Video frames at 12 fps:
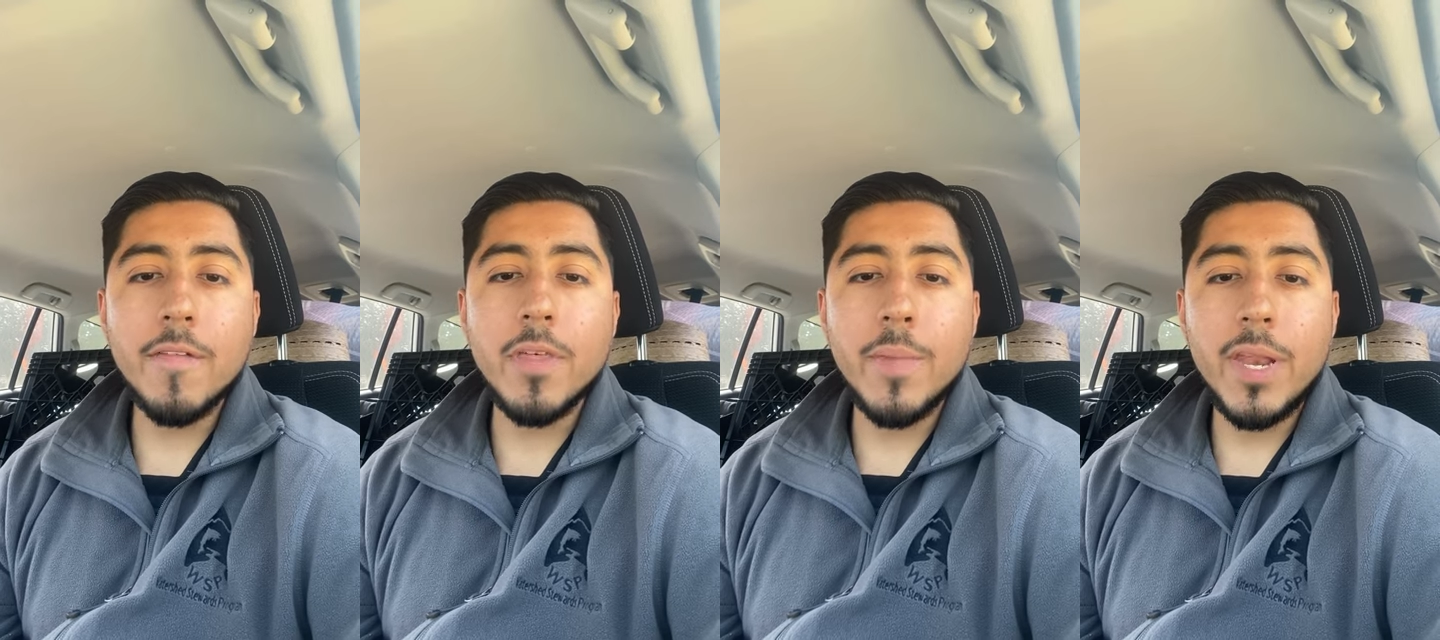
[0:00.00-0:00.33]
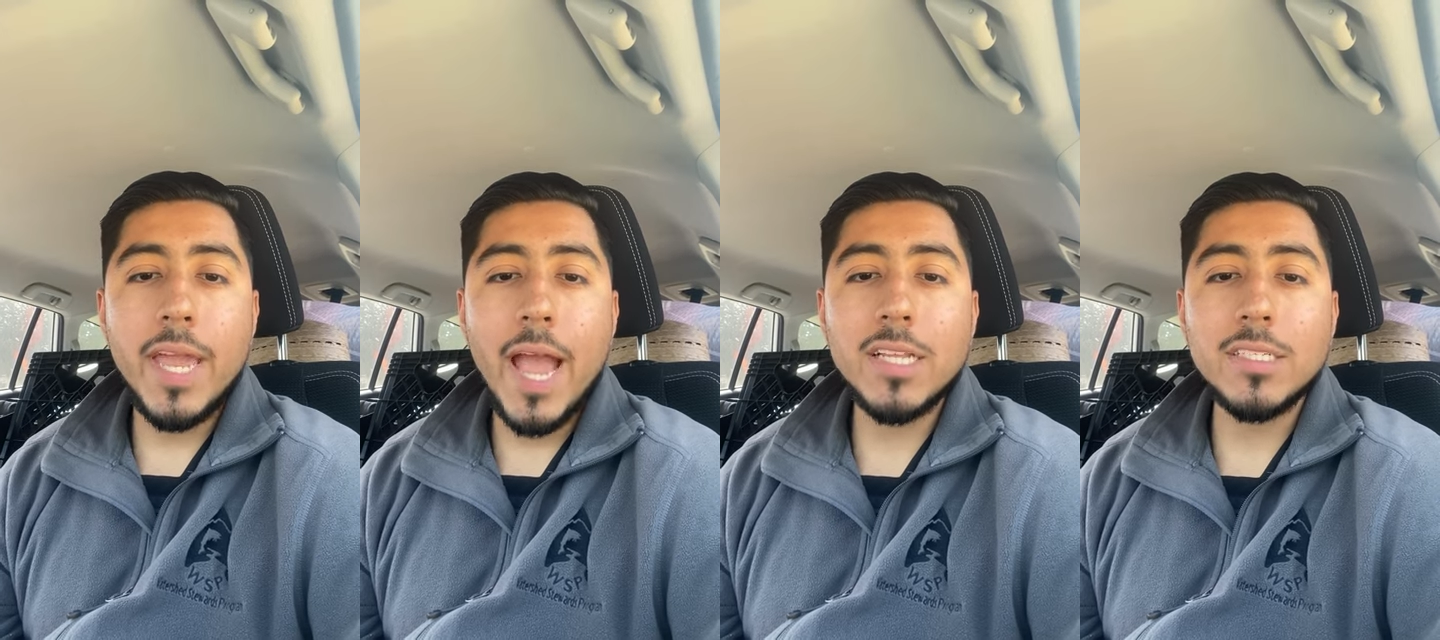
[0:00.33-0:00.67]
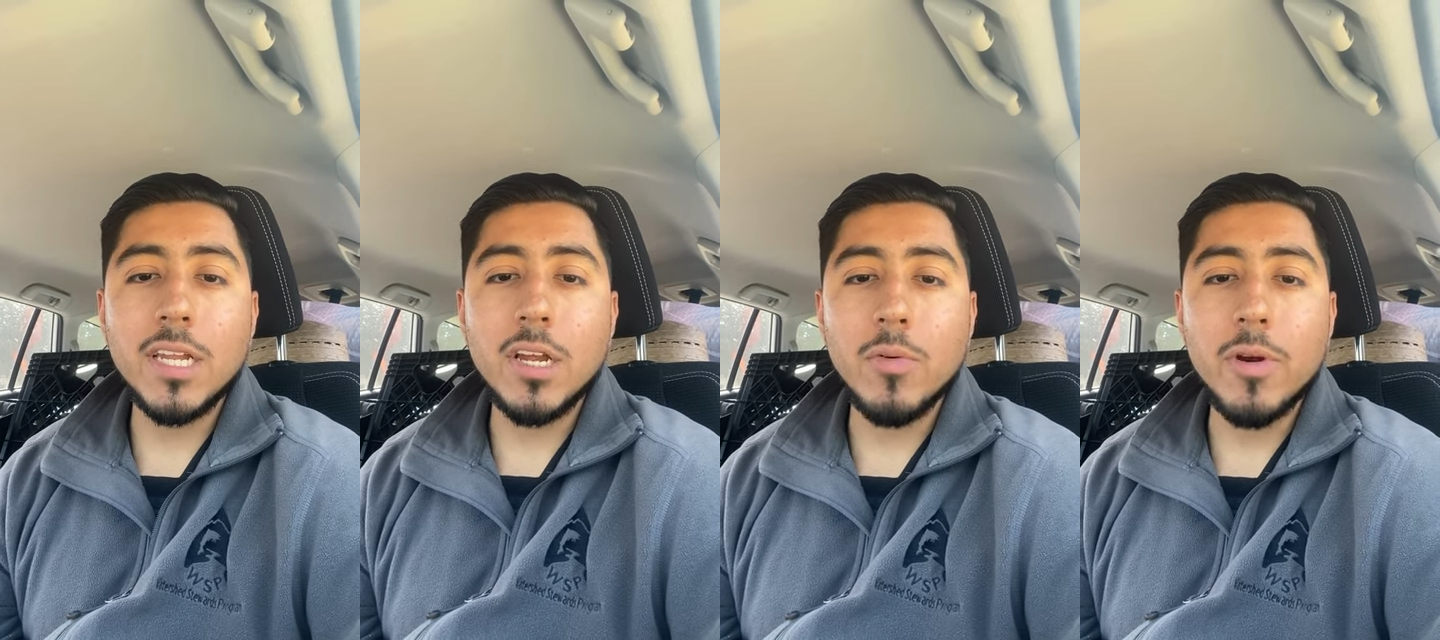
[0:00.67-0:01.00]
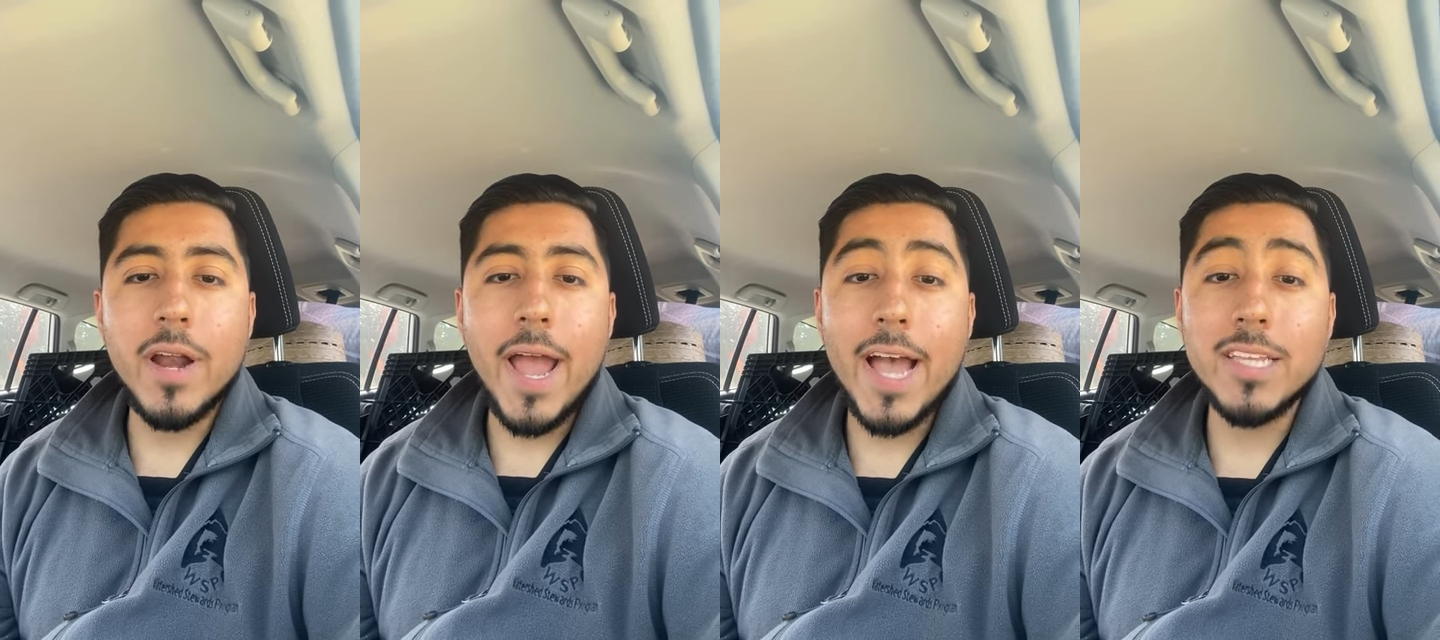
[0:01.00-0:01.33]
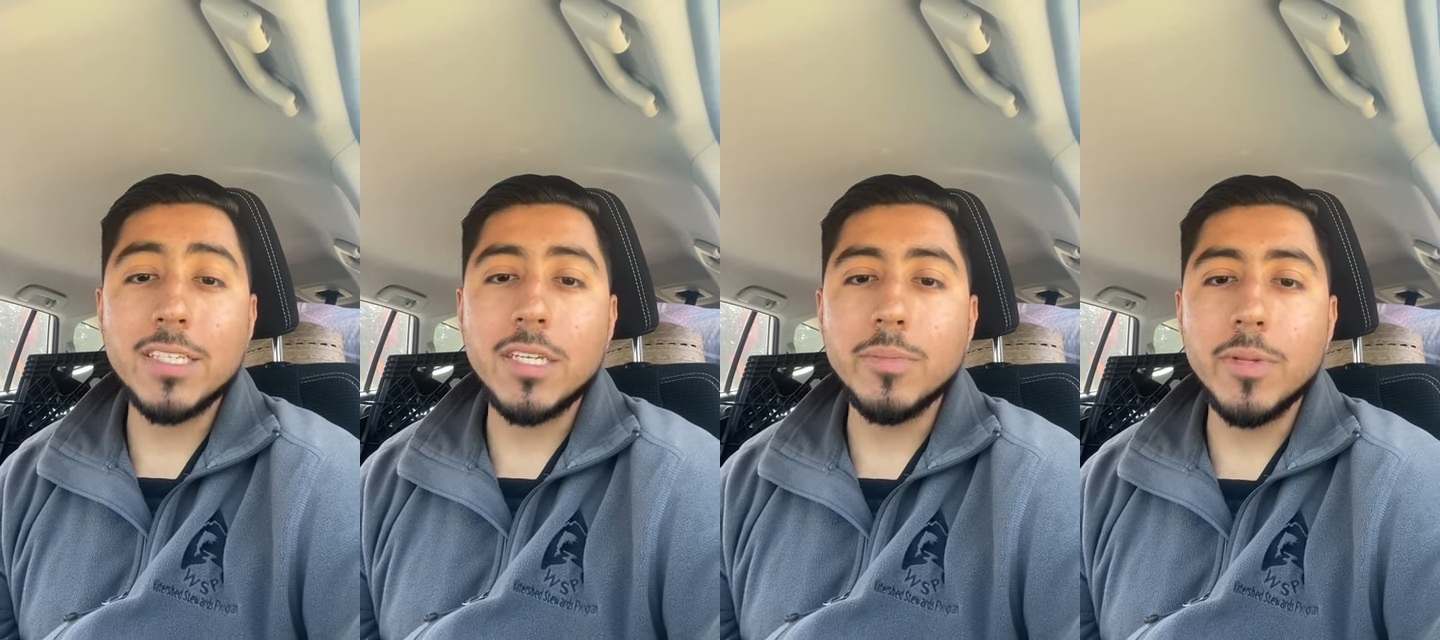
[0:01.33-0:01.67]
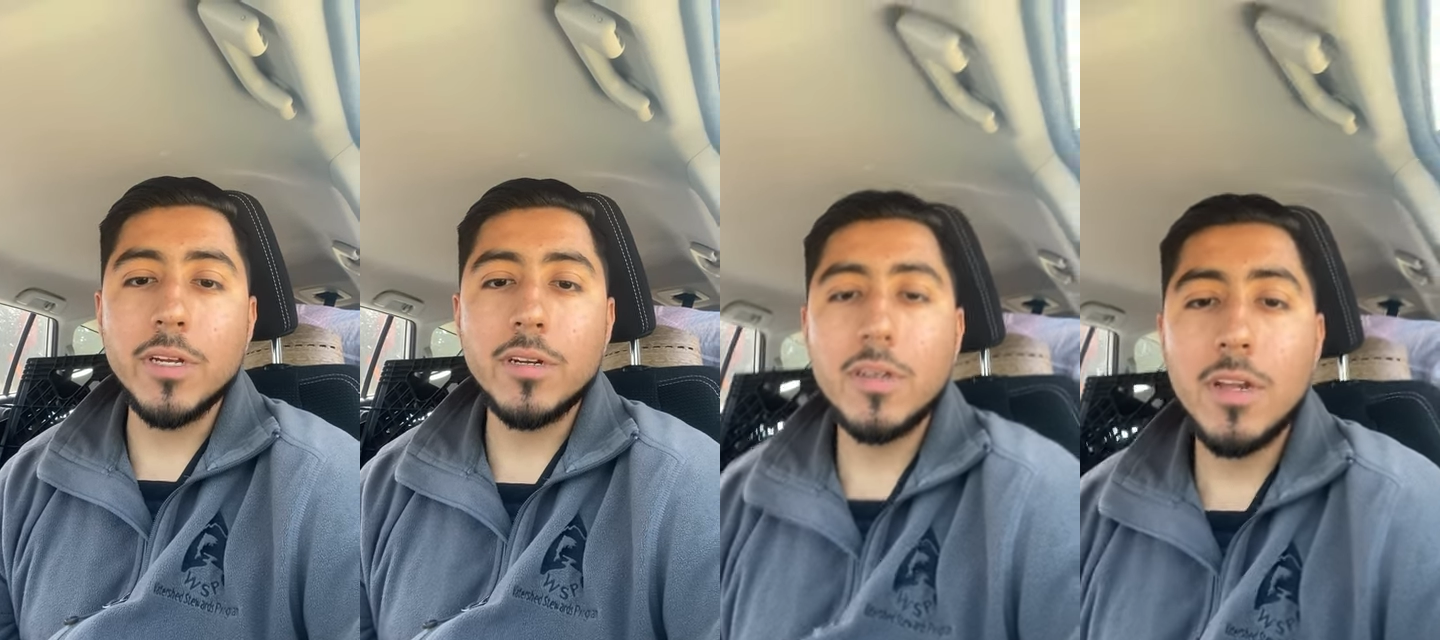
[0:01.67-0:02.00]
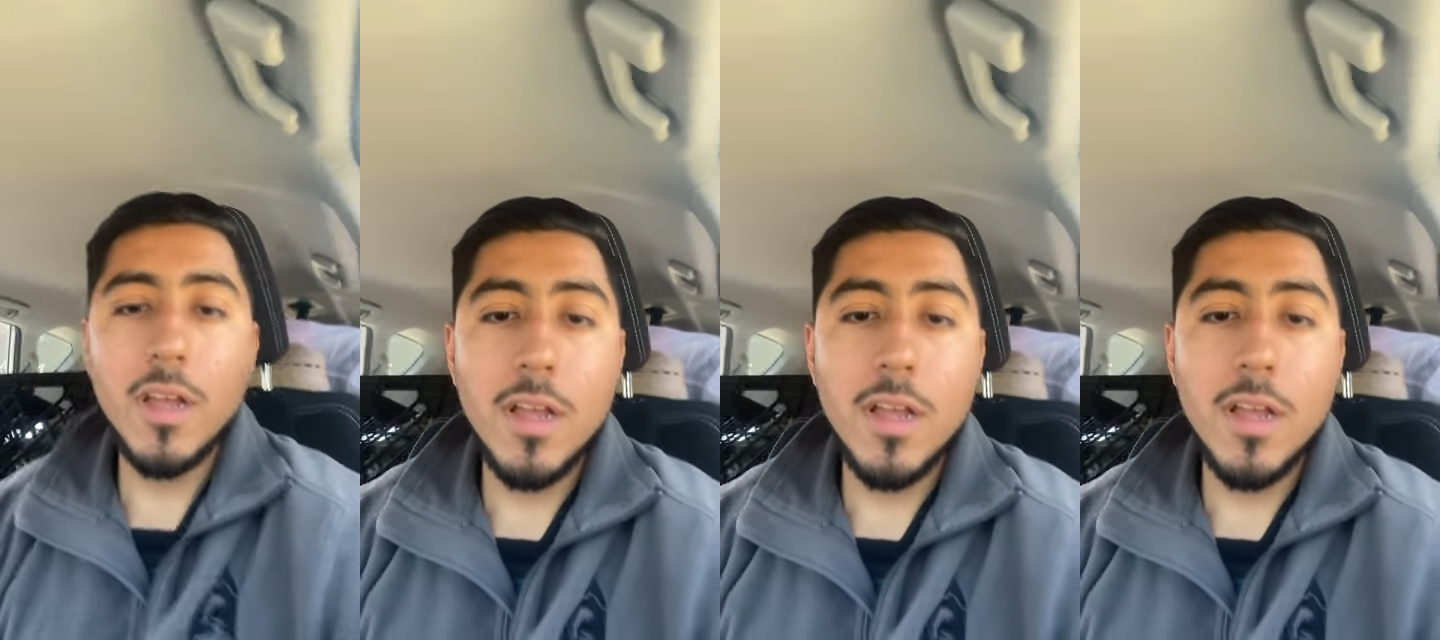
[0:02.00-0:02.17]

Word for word: of the many hats that I wear as a team leader.